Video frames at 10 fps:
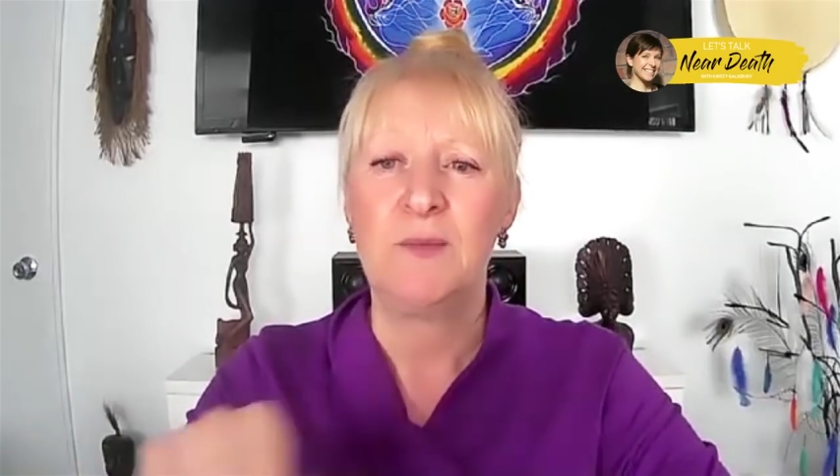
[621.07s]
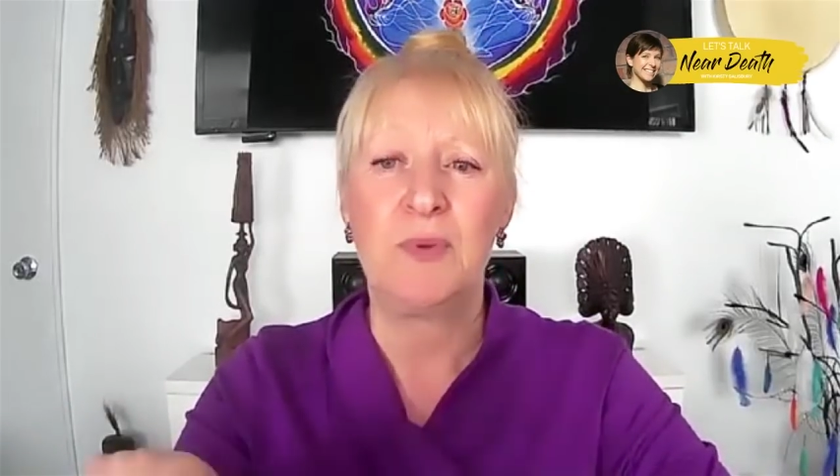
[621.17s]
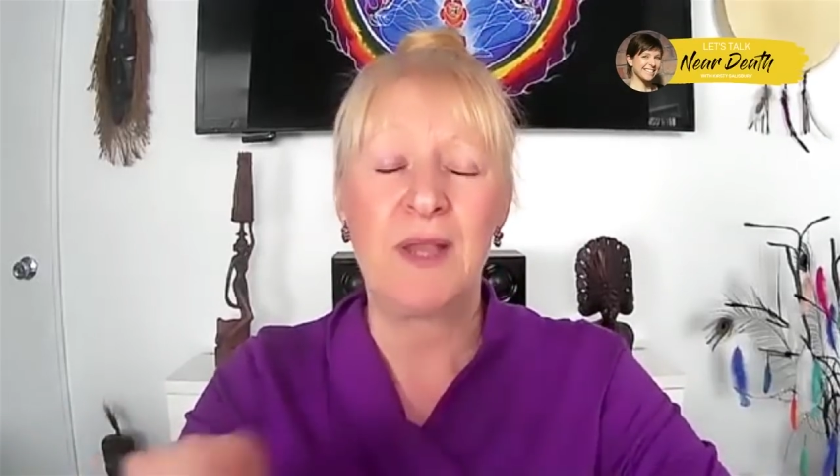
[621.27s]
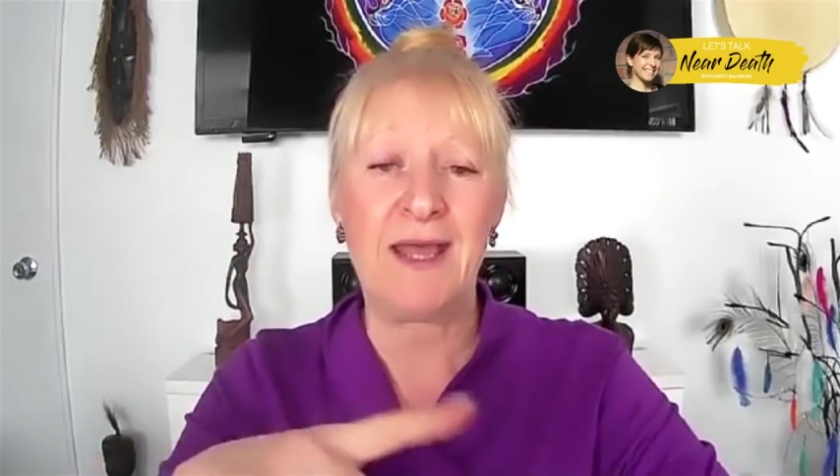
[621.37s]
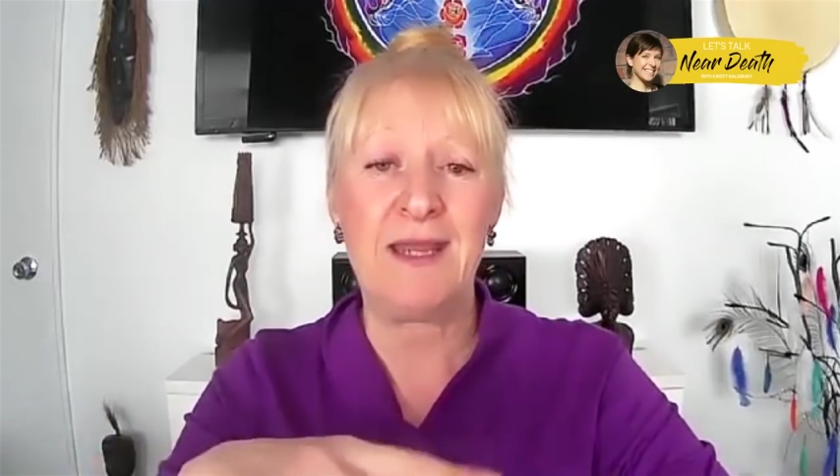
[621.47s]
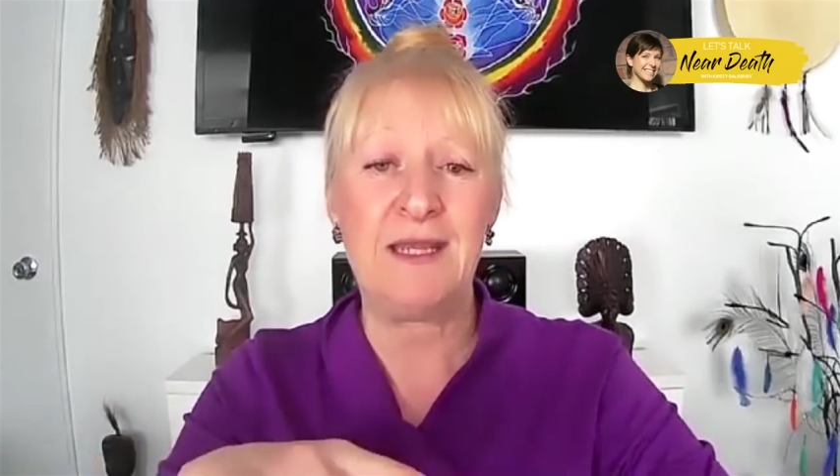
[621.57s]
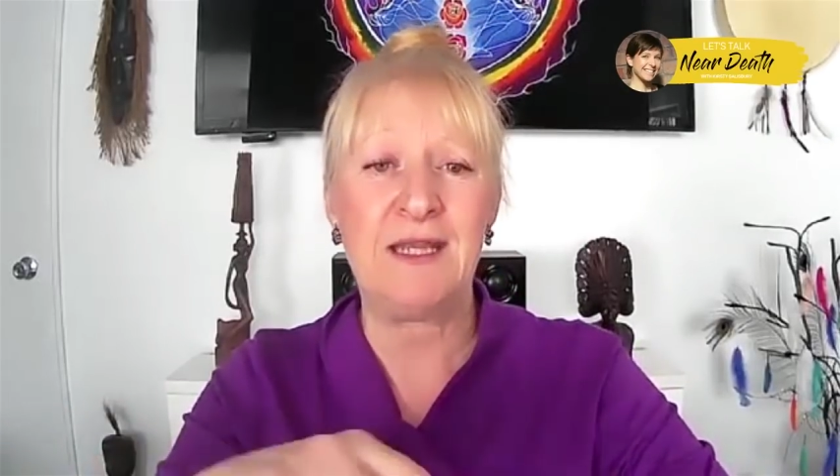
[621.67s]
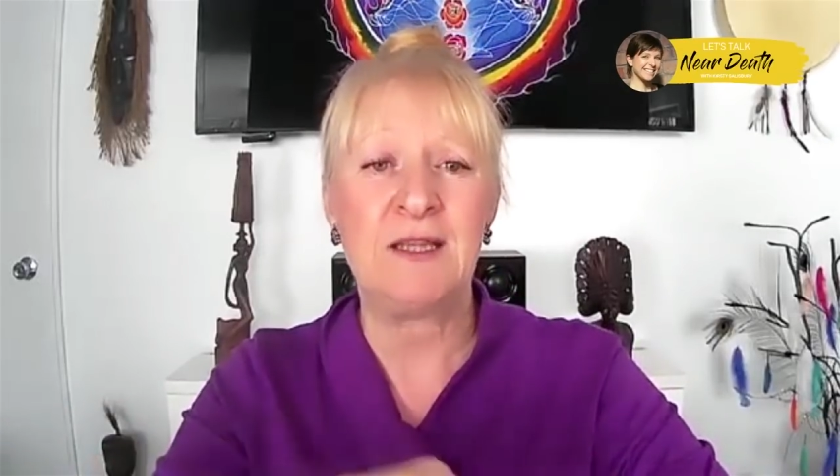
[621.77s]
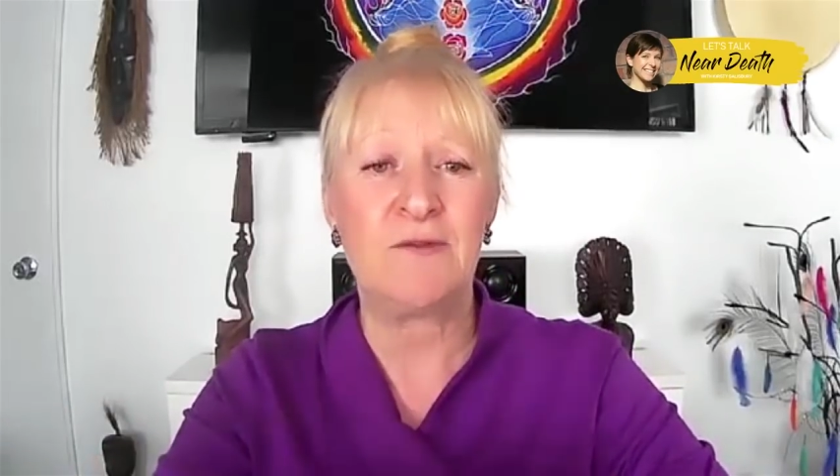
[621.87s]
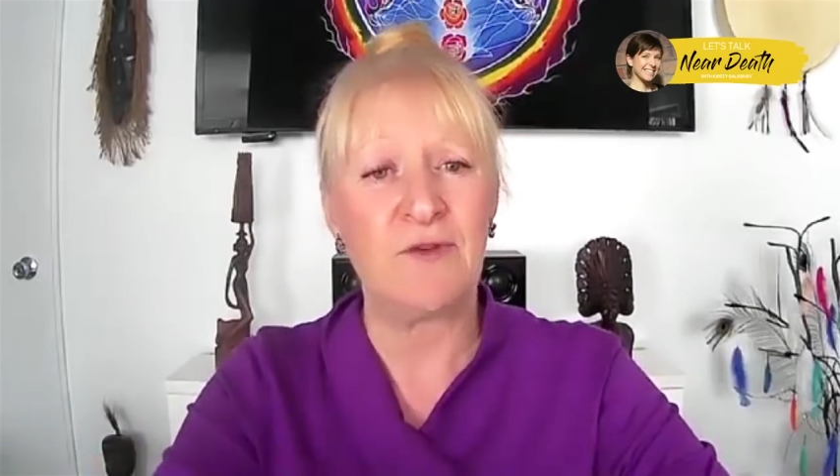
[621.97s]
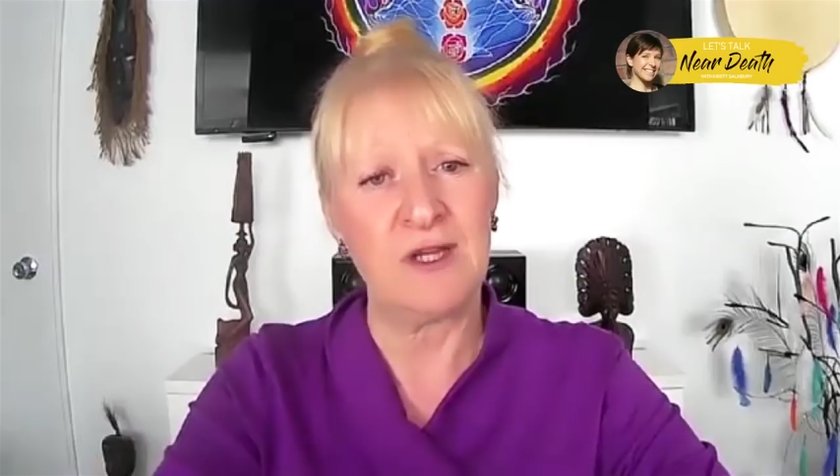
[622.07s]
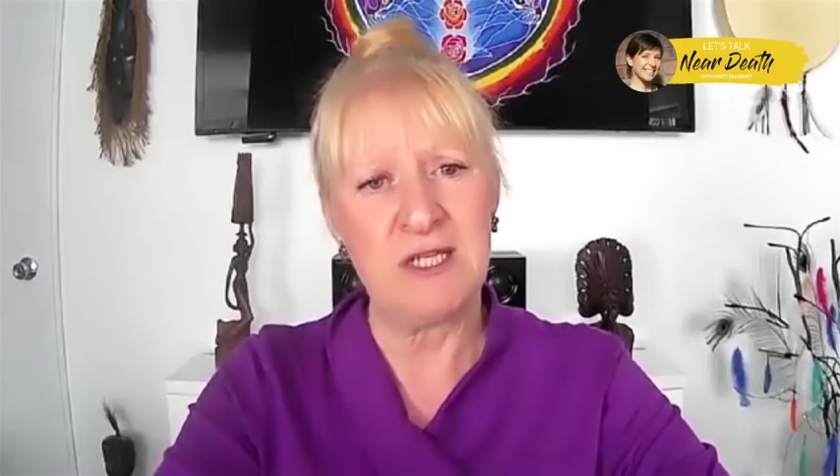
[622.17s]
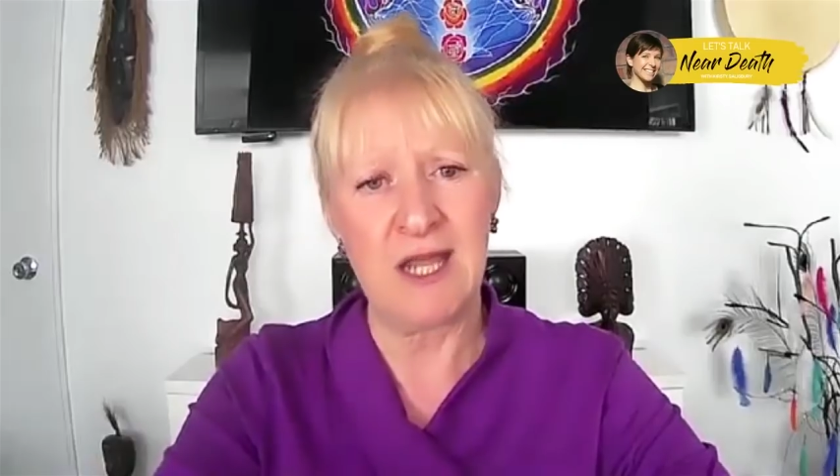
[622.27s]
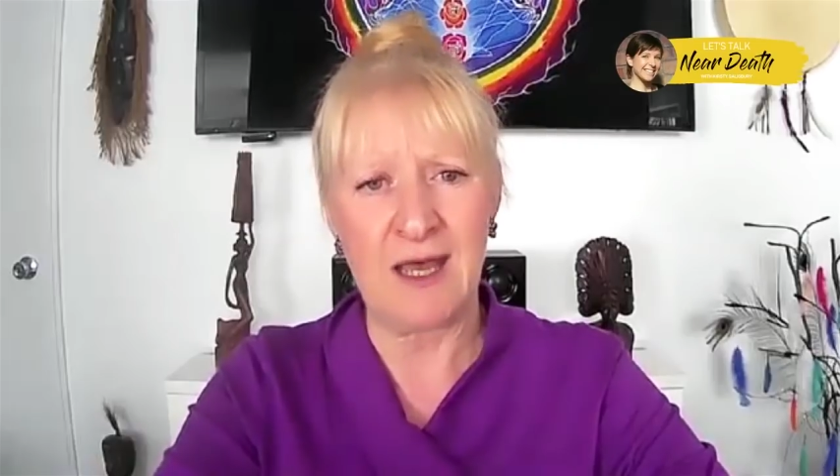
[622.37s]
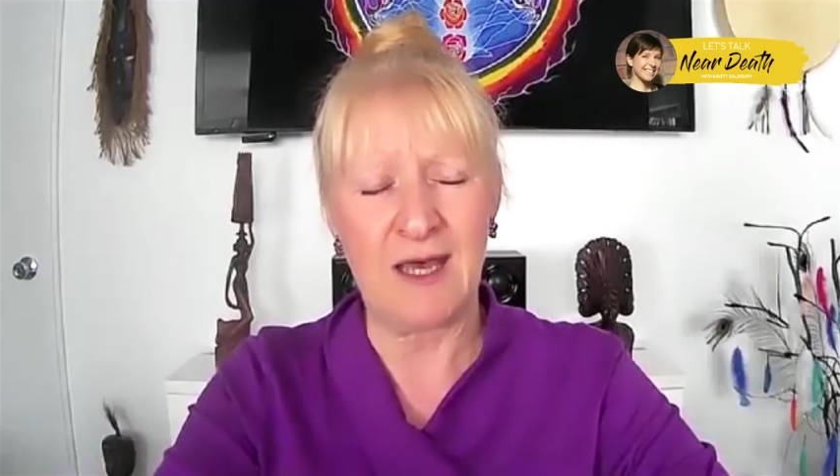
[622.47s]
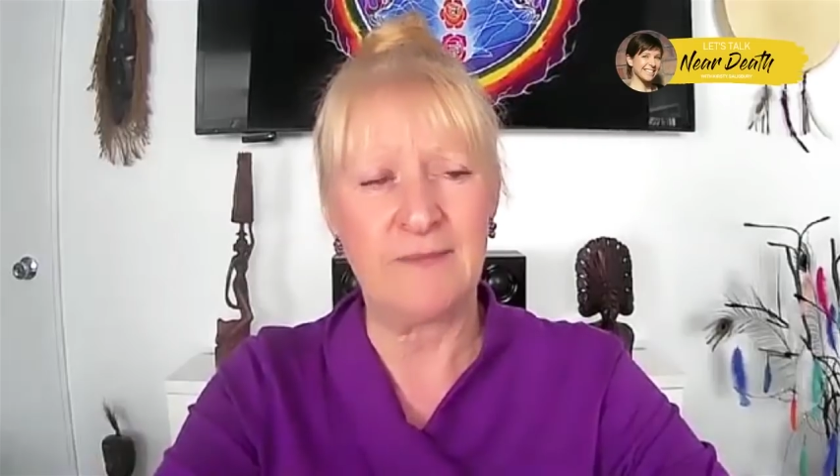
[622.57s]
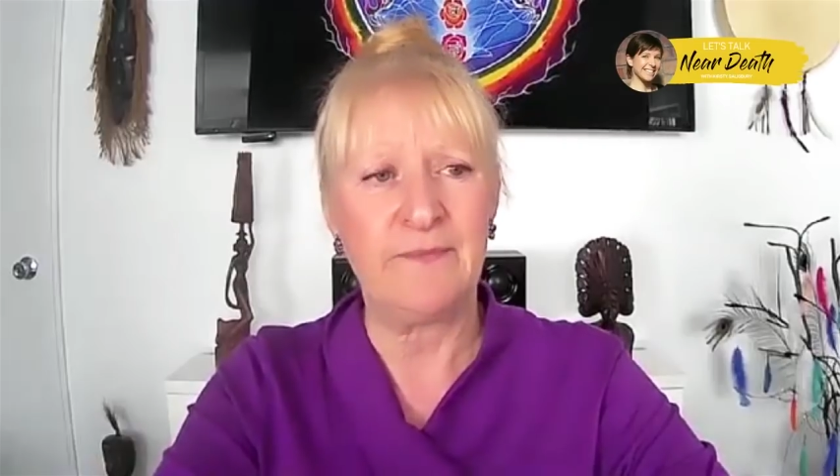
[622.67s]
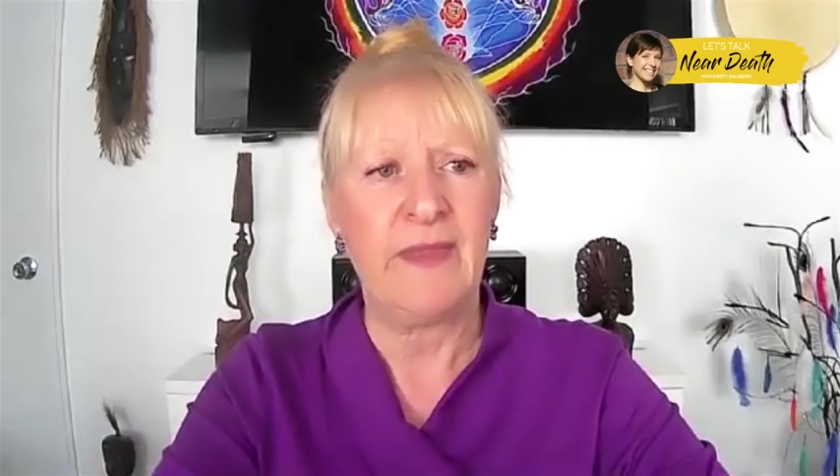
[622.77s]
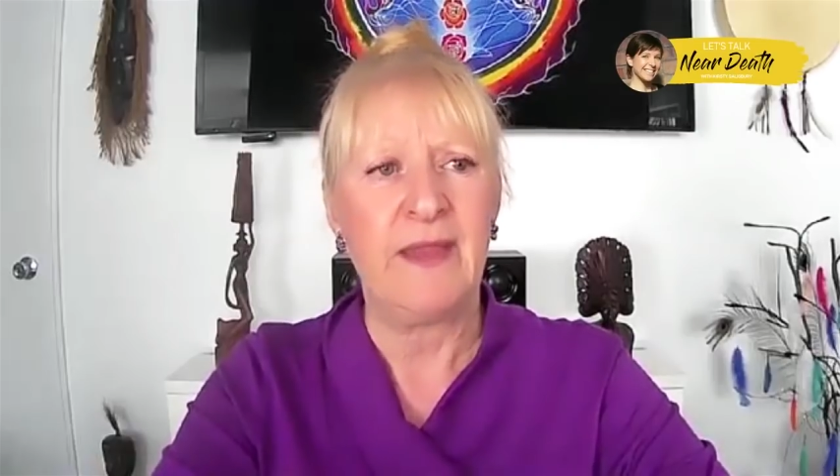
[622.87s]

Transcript: play in the front yard.